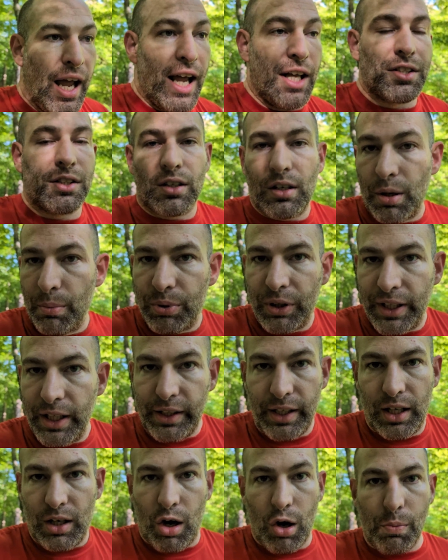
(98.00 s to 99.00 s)
It's
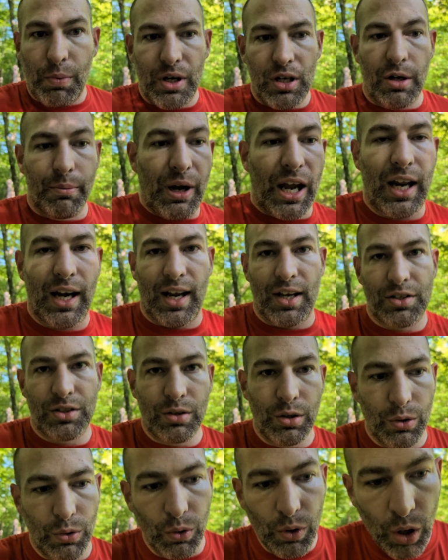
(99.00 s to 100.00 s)
completely an open debate as
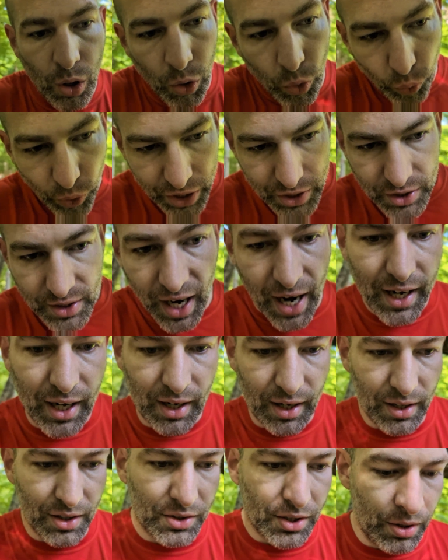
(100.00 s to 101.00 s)
to which side
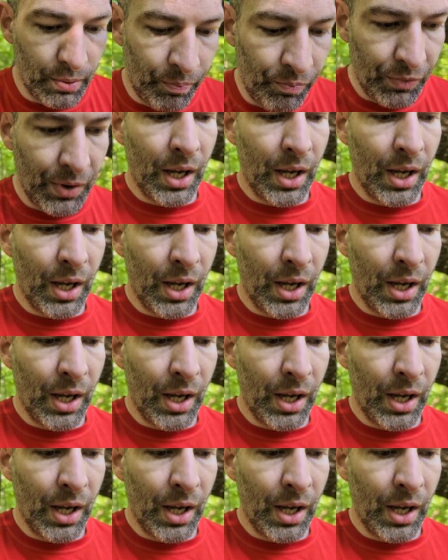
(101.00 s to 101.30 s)
it is.